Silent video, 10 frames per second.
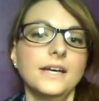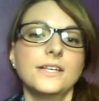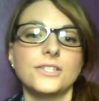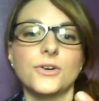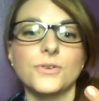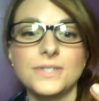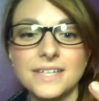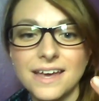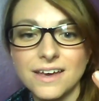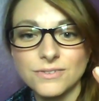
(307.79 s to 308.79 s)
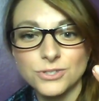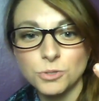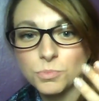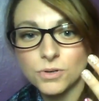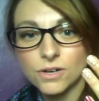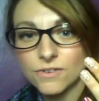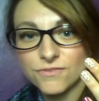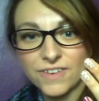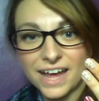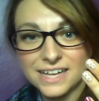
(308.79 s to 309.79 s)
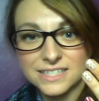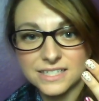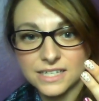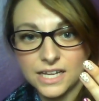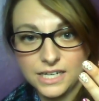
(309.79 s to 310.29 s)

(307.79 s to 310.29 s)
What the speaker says: So you see how super fast